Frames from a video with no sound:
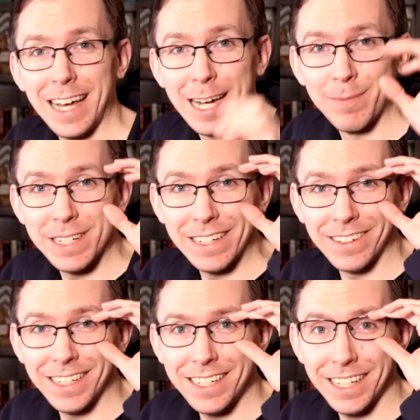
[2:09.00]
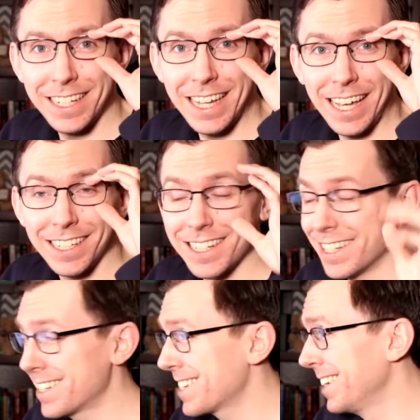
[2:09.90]
Time Series
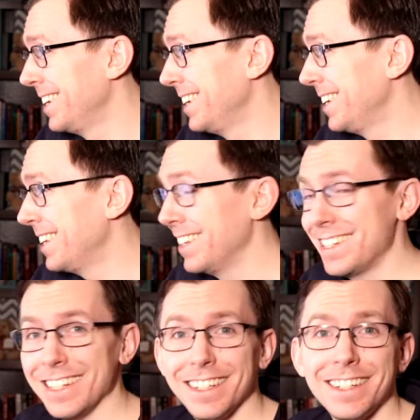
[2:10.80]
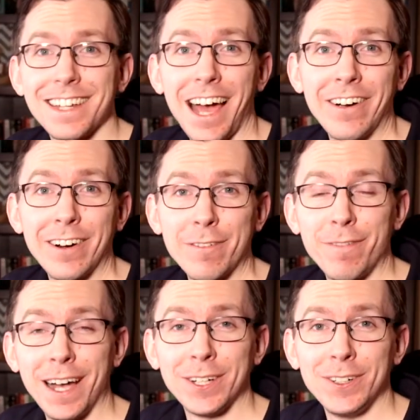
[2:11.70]
Analysis. This is our
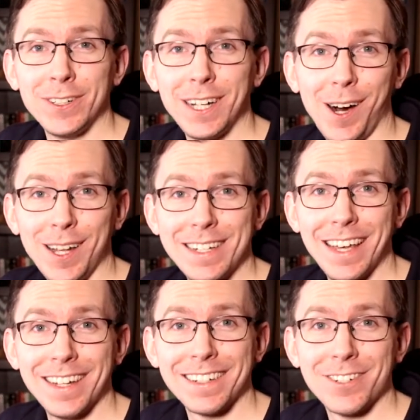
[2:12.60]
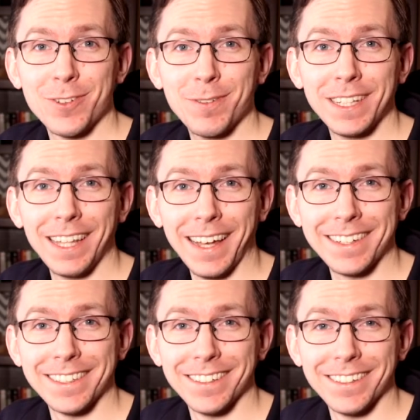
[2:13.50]
final content driven
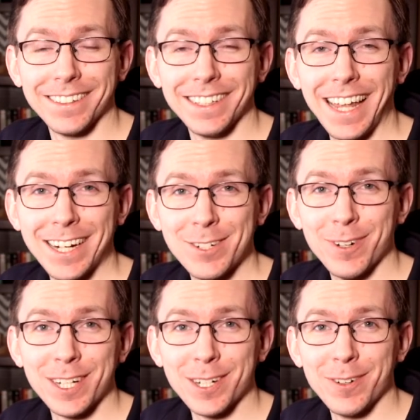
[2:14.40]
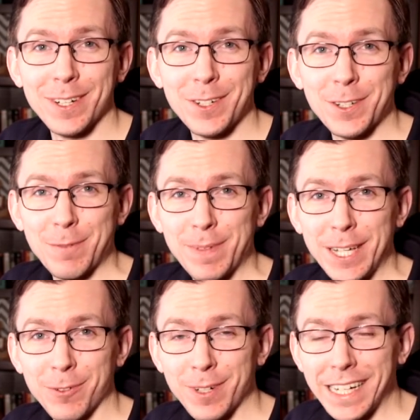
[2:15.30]
lecture. The next one's going to just
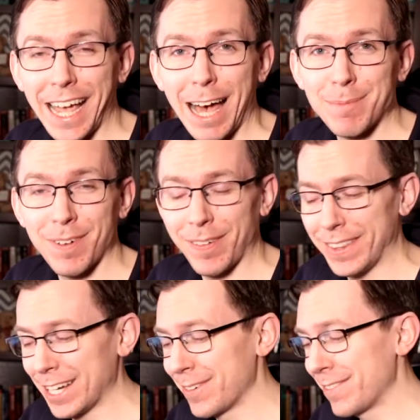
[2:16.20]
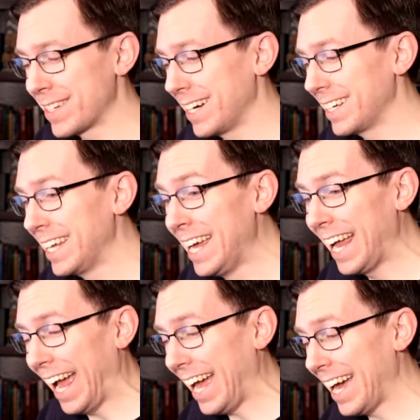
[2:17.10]
be a recap of everything we've done.
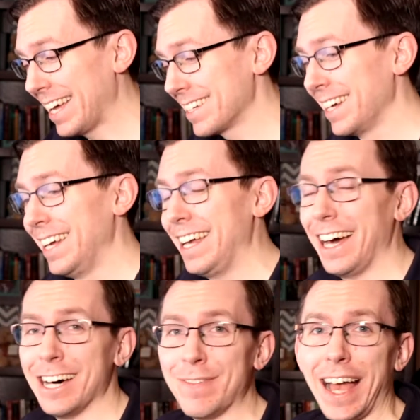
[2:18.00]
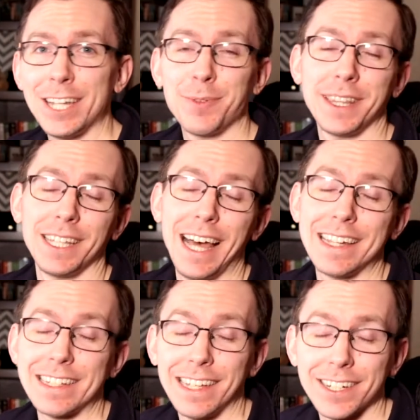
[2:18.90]
And um, as with the
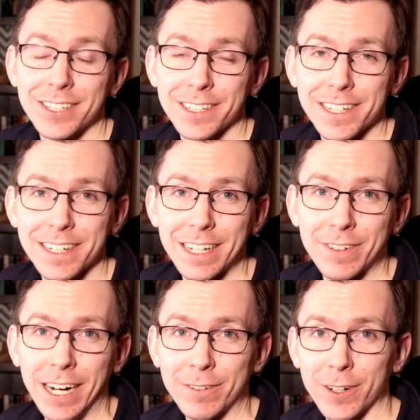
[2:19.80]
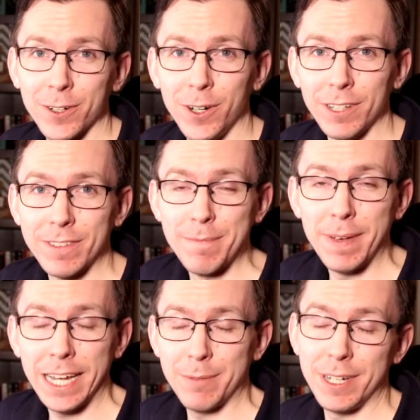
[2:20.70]
last lecture, since I've covered all of the
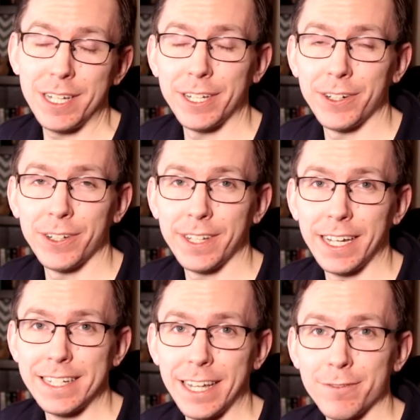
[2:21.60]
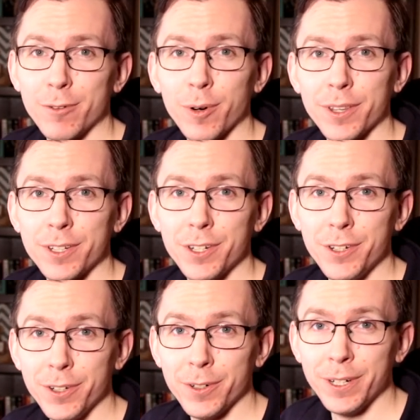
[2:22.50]
main material that I set forth to
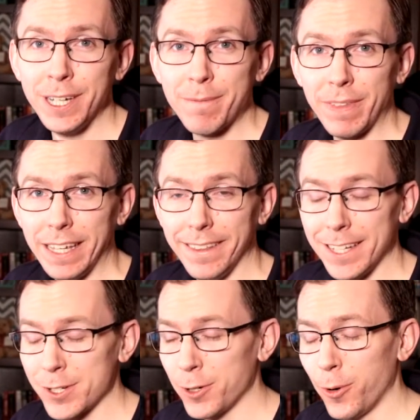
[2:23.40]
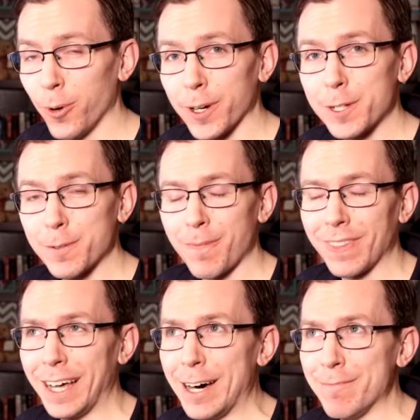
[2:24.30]
do in this course,
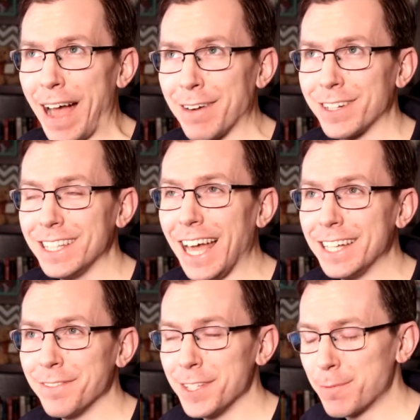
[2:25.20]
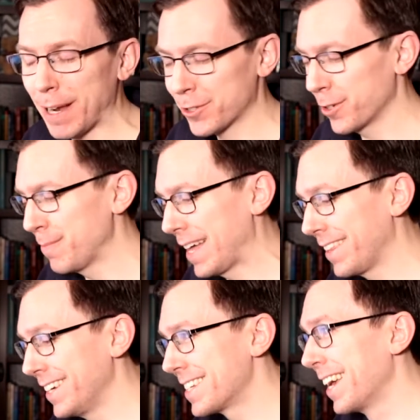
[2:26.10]
um, after the end of the spectral
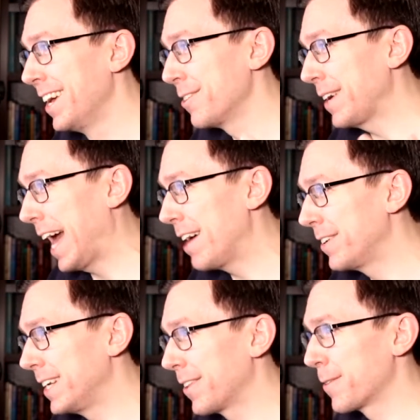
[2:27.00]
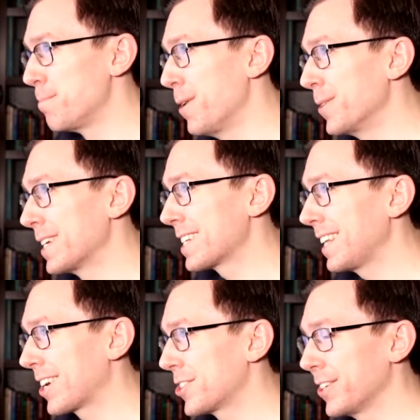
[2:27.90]
methods, we have another bonus
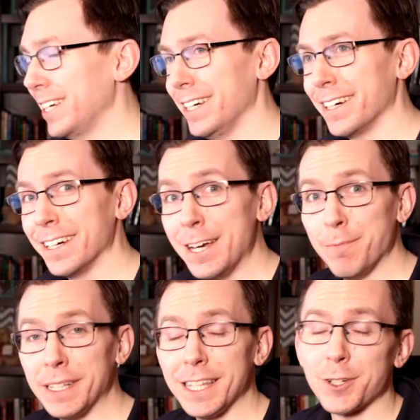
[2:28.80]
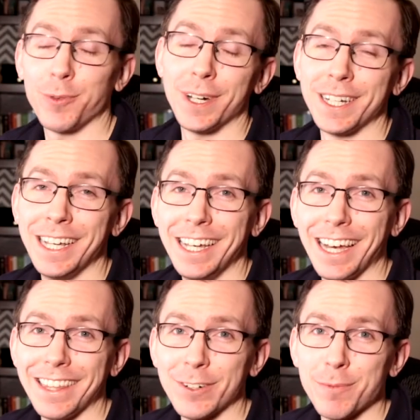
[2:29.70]
lecture here. But this one
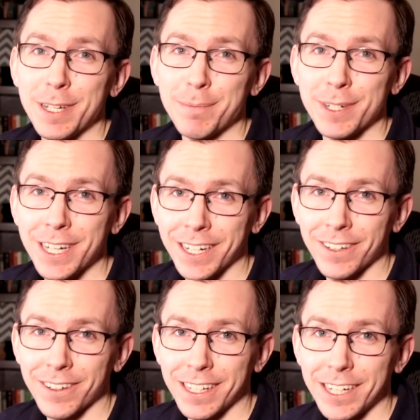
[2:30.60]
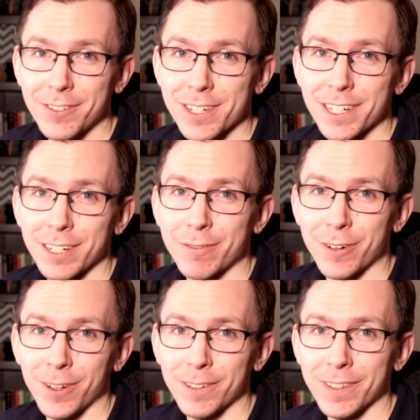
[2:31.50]
I think will be particularly interesting
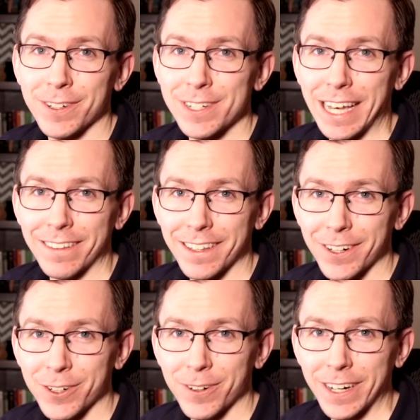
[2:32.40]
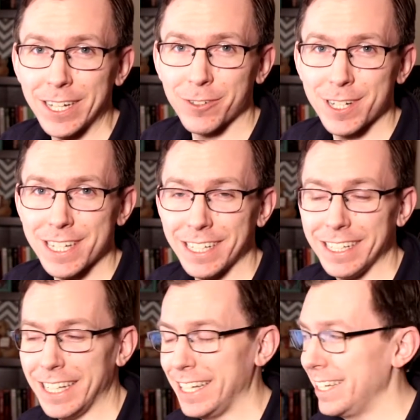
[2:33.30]
for all of those out there who are
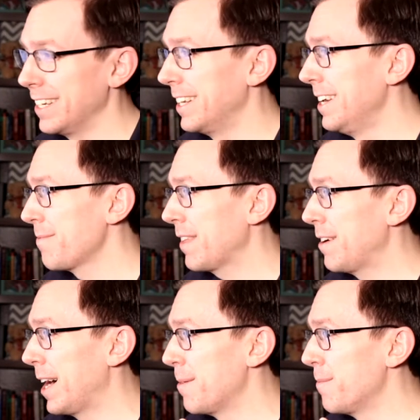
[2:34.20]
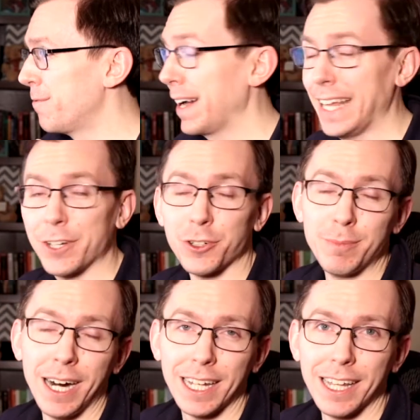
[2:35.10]
interested in um, financial
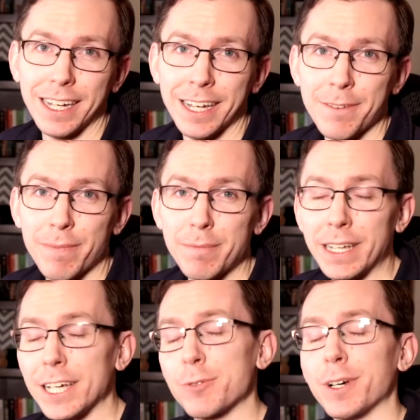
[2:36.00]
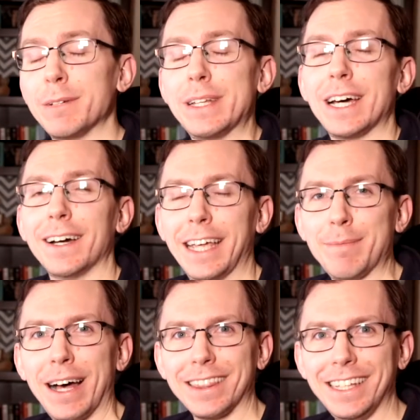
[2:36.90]
modeling, because we're going to be talking
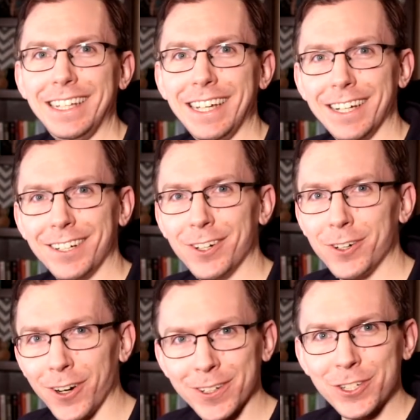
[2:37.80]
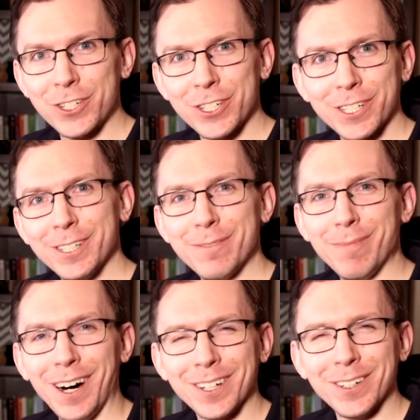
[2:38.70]
about the GARCH
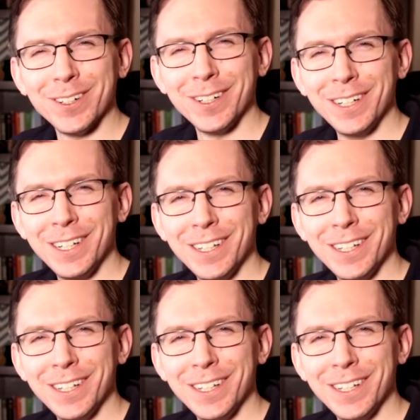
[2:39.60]
model